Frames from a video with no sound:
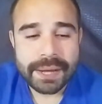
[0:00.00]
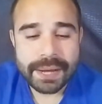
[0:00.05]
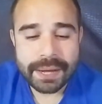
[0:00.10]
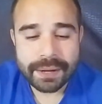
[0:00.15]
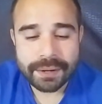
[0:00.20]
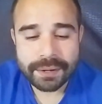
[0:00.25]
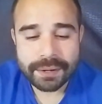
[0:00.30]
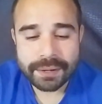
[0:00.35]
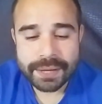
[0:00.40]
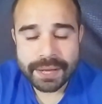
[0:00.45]

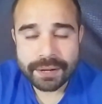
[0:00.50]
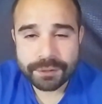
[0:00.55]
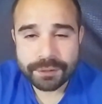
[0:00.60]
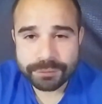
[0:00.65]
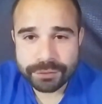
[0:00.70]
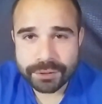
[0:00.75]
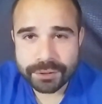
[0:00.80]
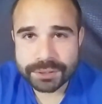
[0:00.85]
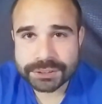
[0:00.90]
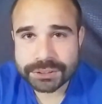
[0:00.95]
Uh,
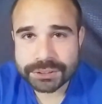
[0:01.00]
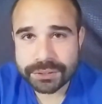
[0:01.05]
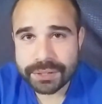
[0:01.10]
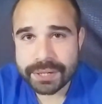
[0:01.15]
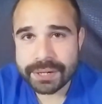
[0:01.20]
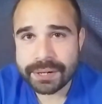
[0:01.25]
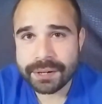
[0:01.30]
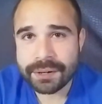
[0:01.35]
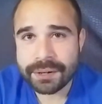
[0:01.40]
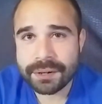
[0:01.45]
anniversary
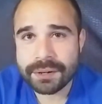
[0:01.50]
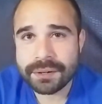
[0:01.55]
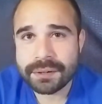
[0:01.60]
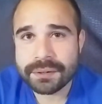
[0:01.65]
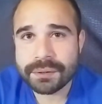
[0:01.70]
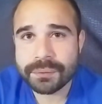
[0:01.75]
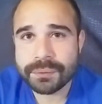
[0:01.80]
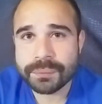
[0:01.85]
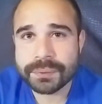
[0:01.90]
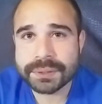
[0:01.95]
here
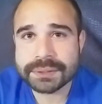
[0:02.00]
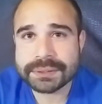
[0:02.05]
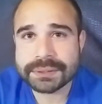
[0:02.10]
was